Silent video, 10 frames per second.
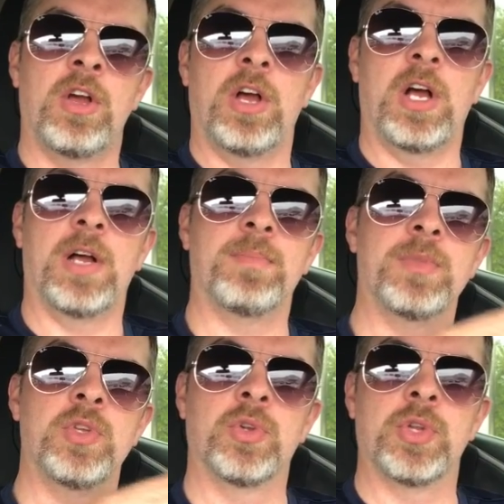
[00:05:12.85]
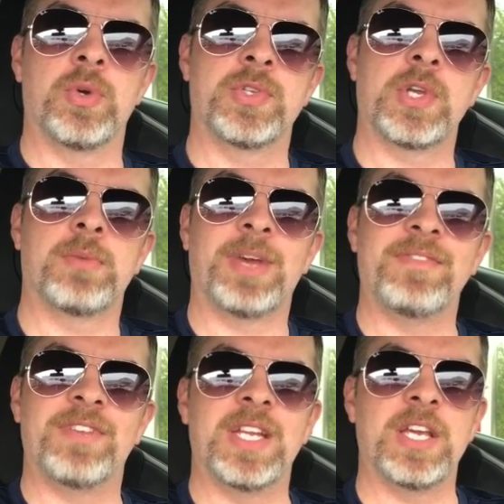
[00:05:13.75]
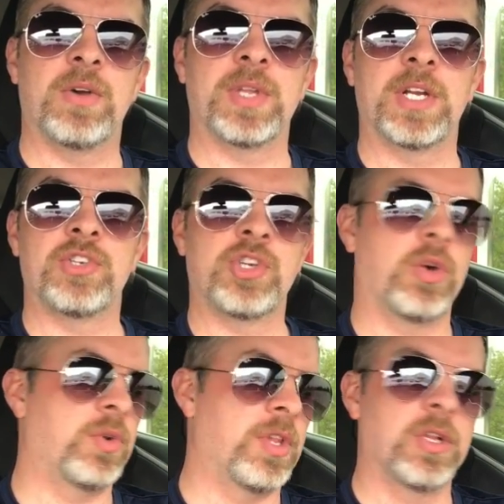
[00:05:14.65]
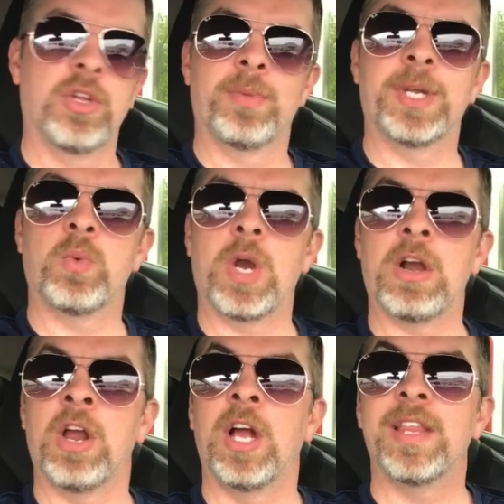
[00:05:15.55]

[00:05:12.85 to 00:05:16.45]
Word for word: um, you'll notice on my video that I showed a little bit of wear.